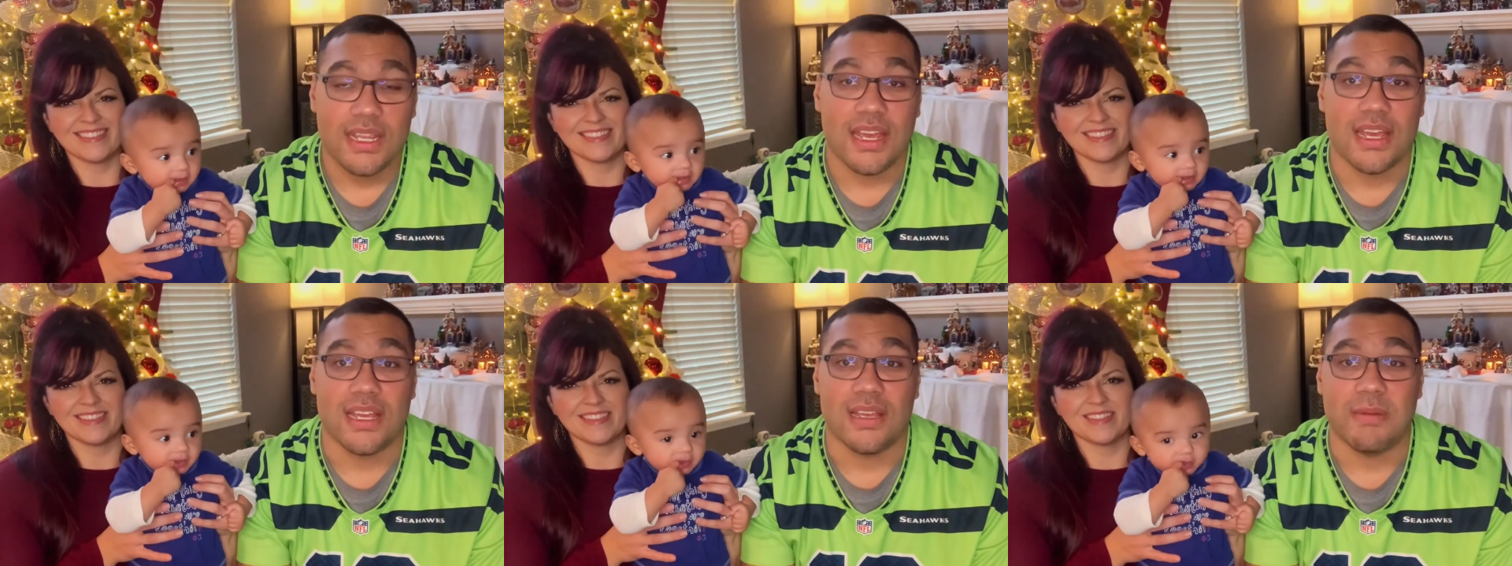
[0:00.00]

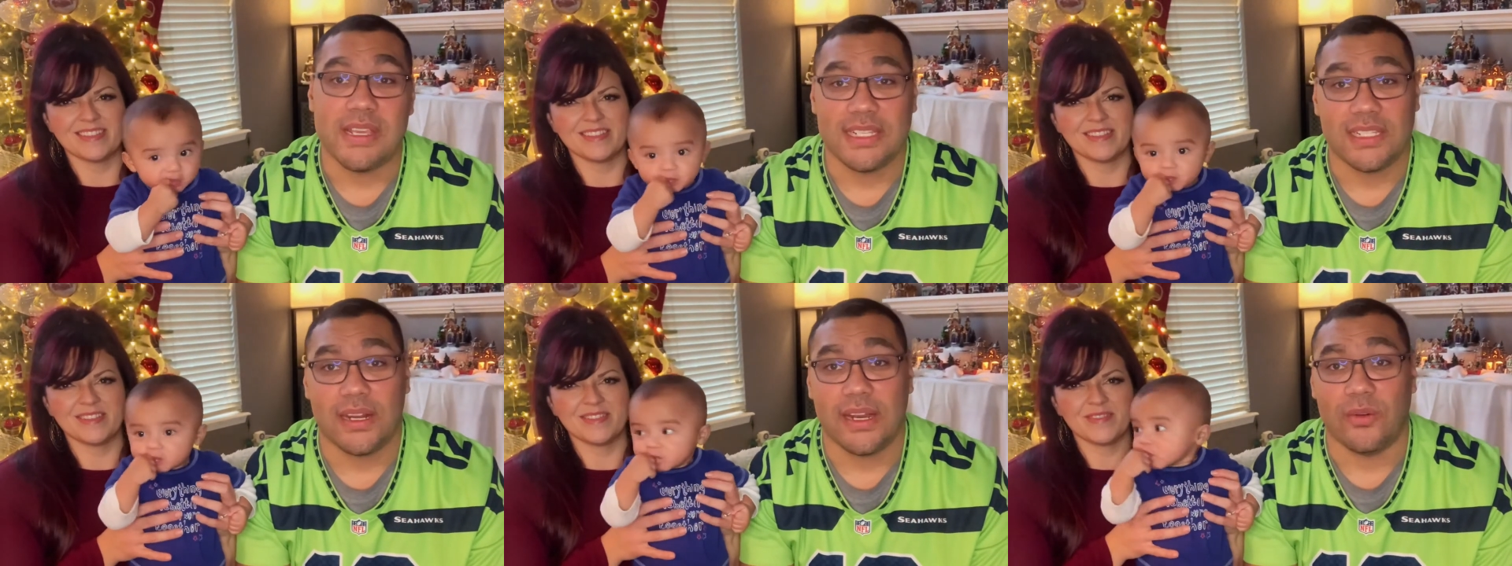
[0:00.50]
Speaker 1: Um, he
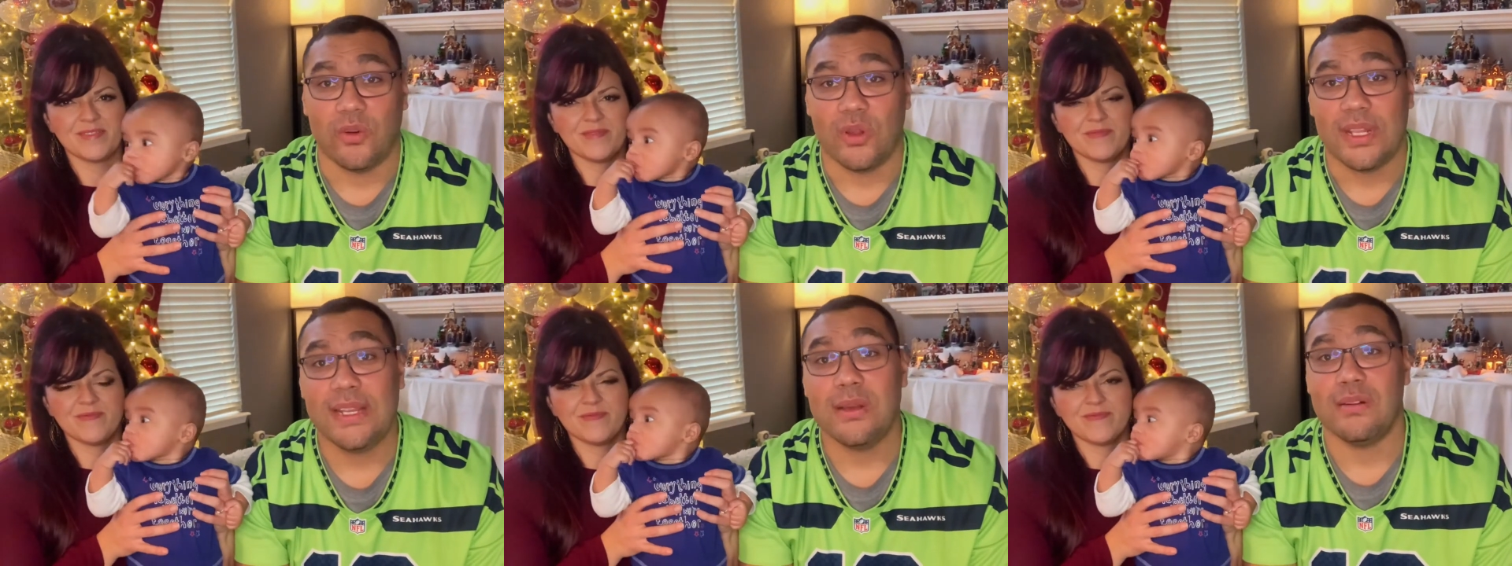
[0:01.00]
started
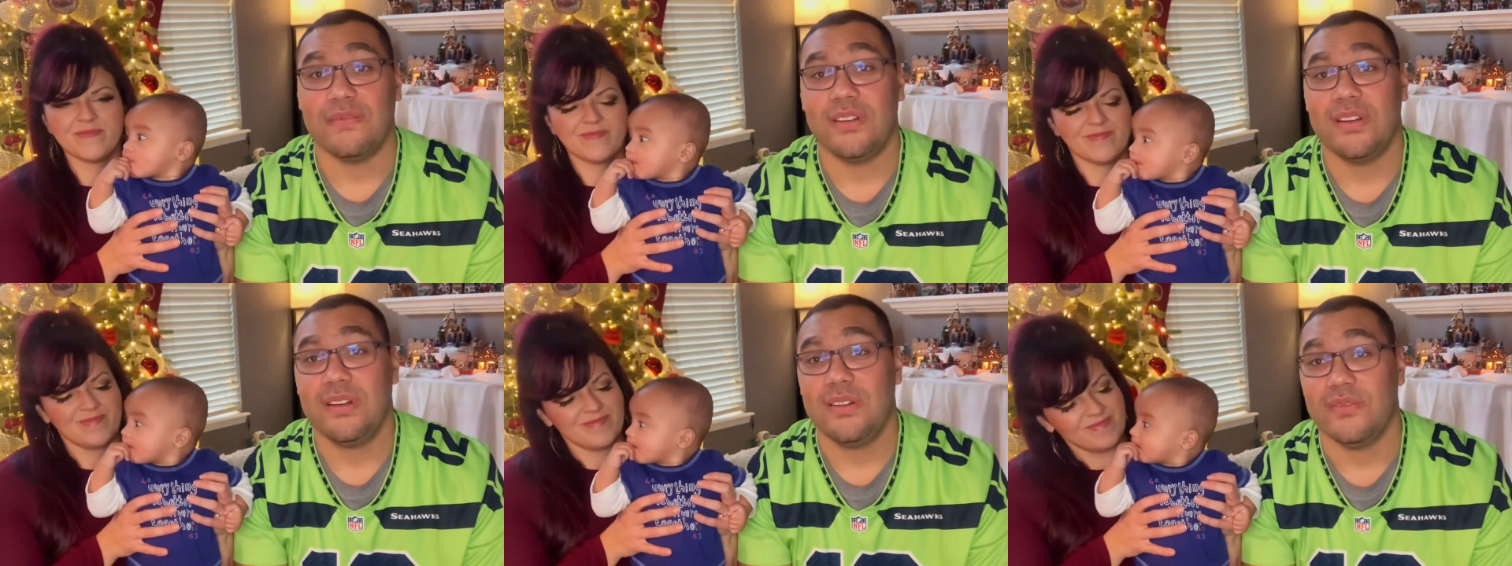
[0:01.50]
rolling
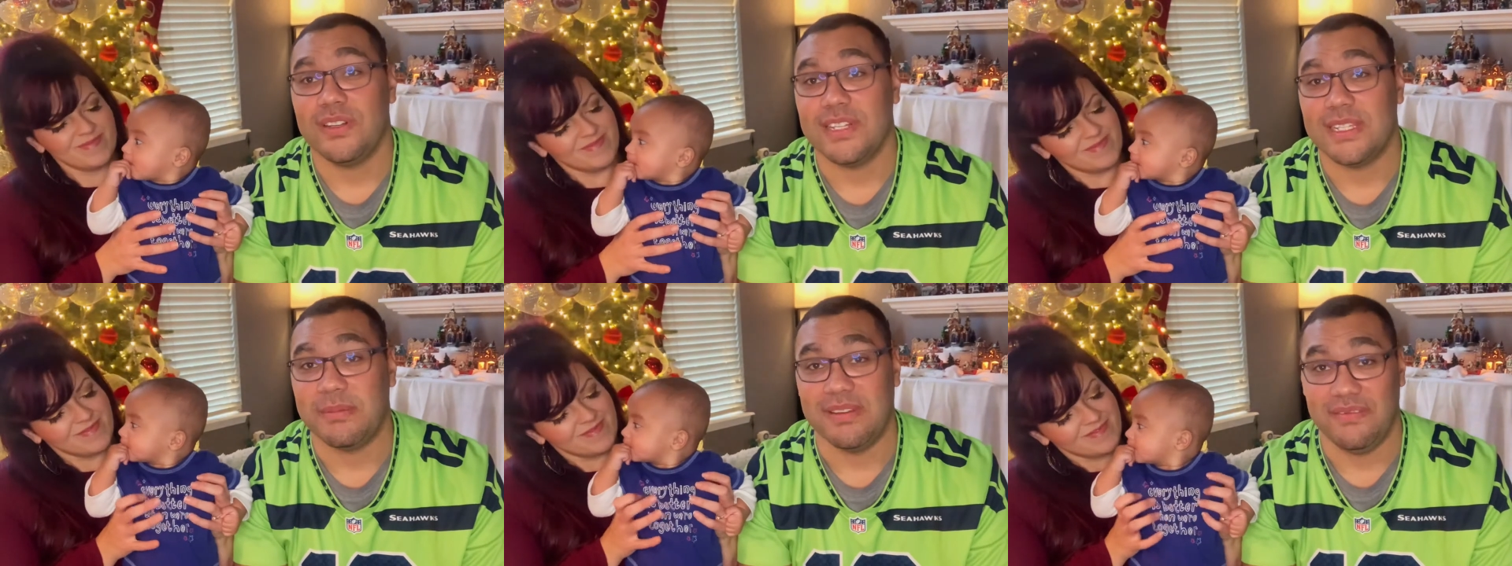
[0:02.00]
over, which
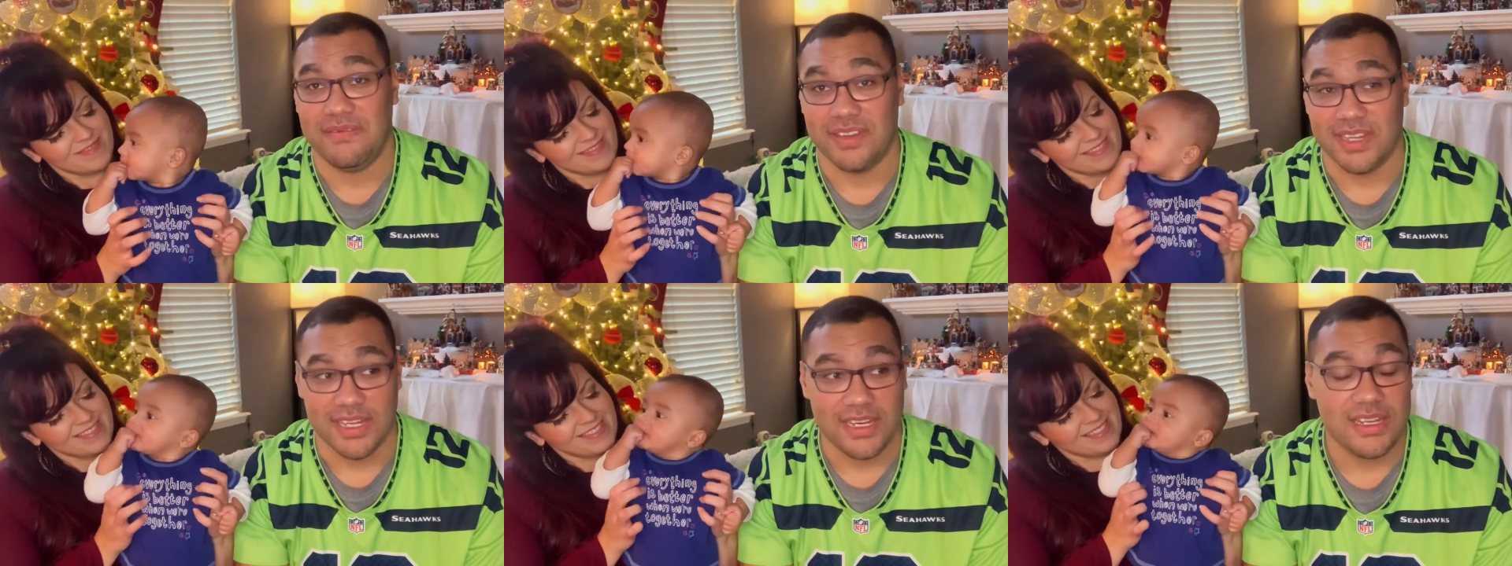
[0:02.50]
has been
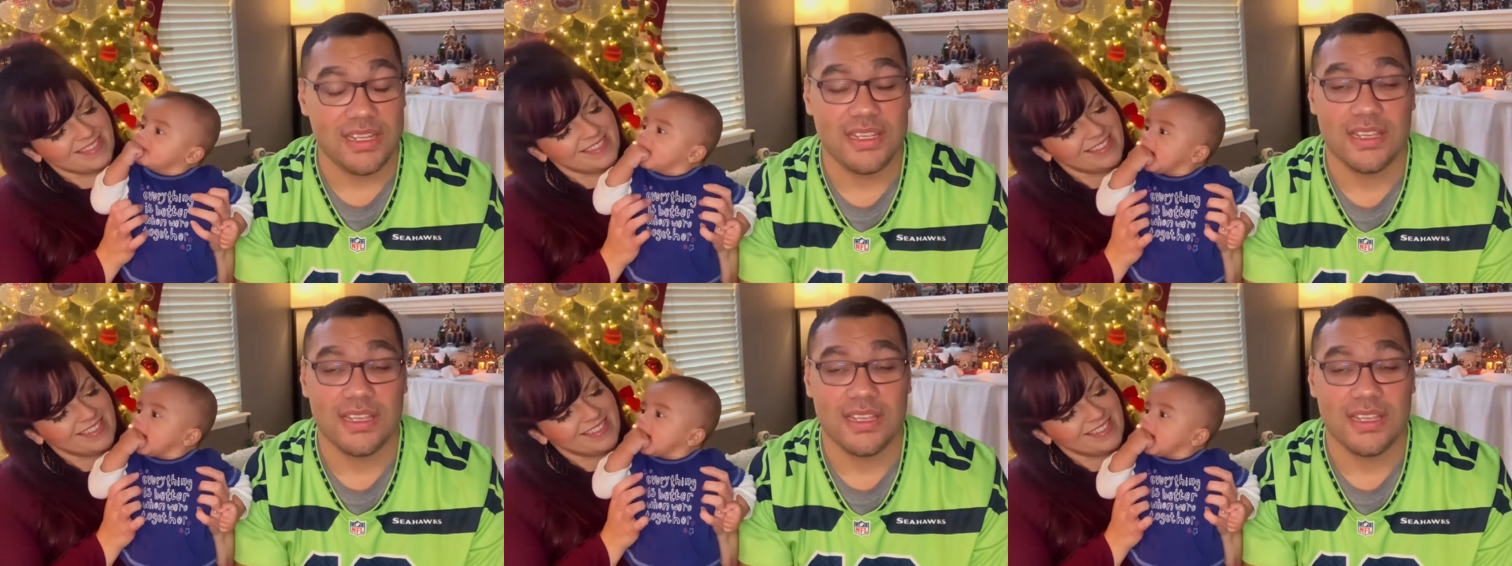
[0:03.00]
fun.